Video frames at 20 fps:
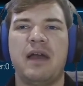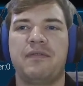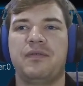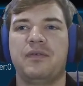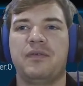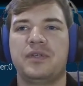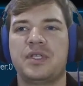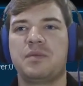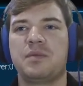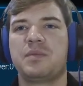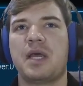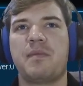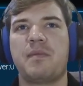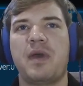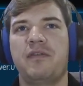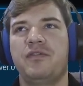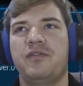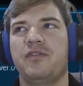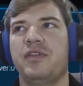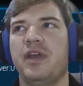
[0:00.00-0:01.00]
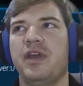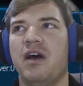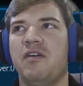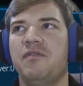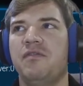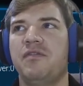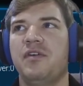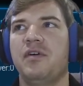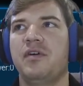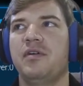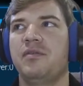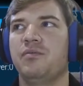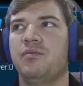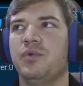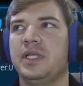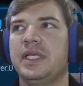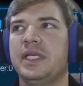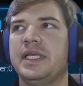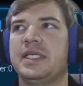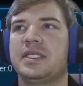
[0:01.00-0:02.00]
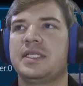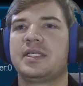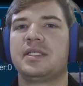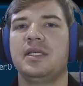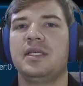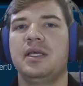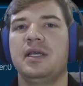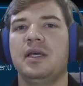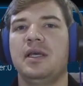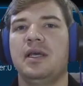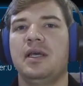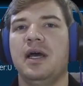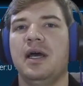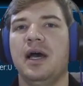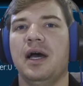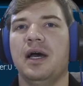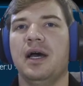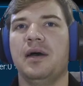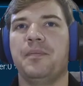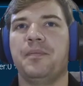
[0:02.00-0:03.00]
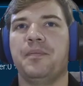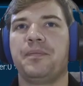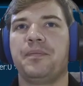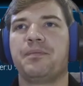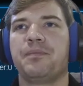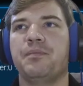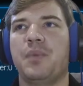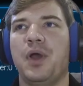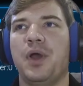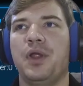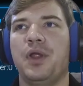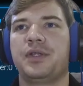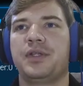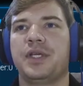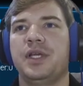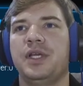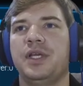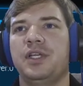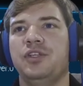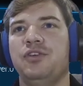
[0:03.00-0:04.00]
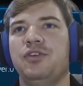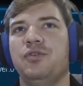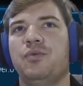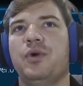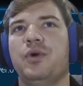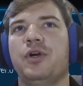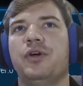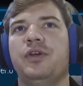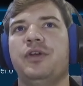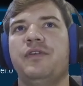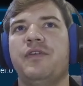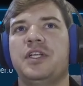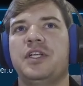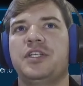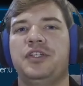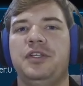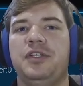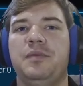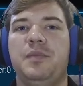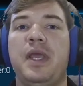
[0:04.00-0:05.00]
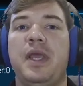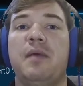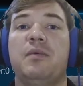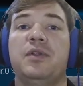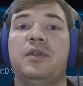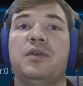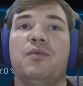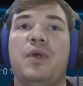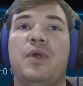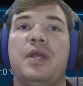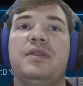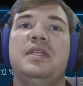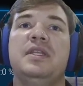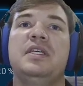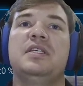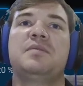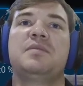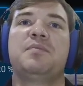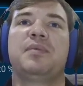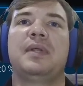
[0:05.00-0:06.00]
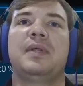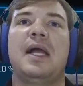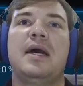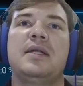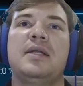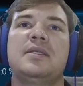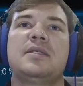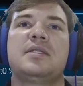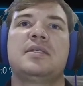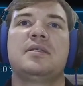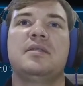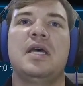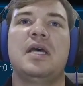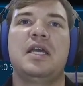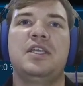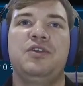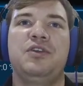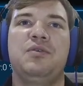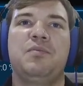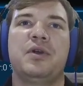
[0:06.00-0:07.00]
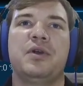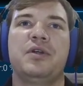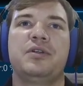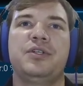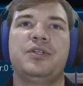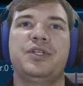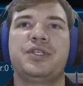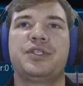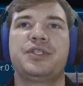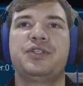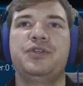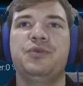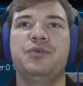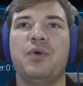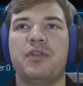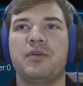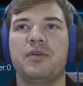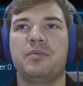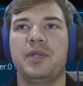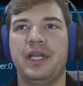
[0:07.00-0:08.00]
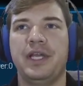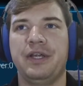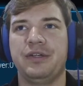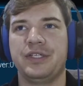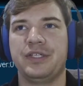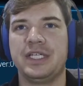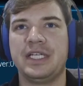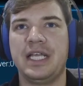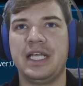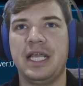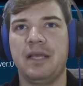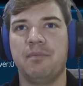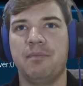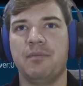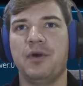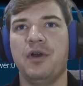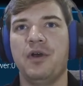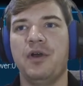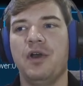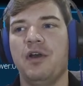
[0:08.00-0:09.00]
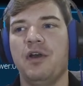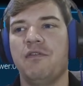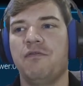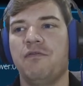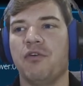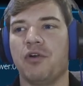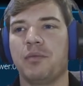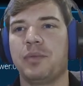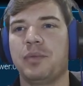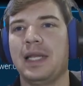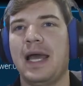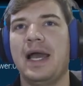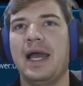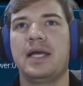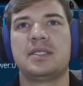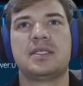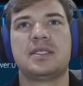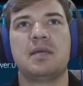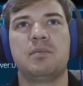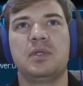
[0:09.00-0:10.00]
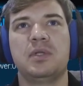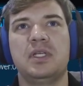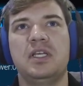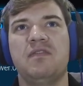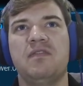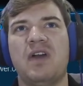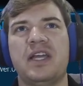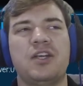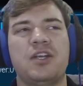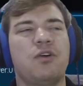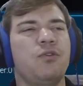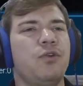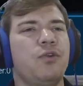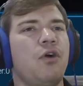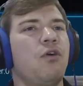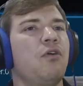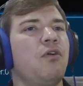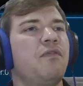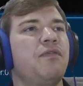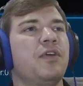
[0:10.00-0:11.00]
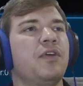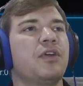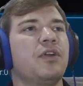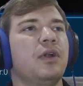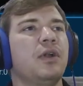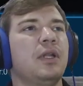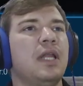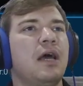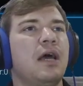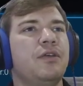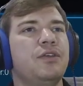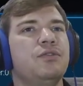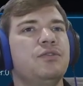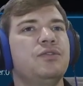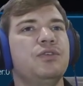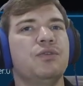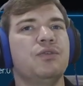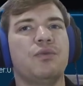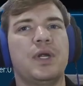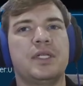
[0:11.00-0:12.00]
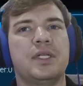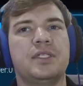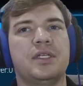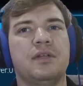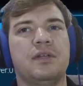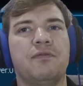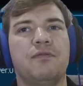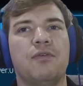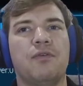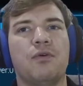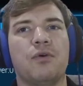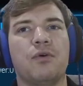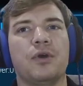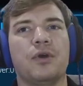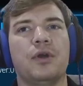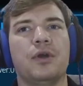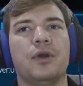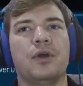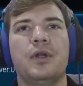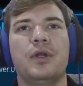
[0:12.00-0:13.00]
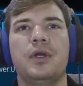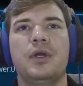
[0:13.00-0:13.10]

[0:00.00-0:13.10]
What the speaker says: sometime after the alpha release. But you will eventually be able to rent these plots that you purchase to other players in game for plats, I believe. I don't know if they're going to allow you to rent it for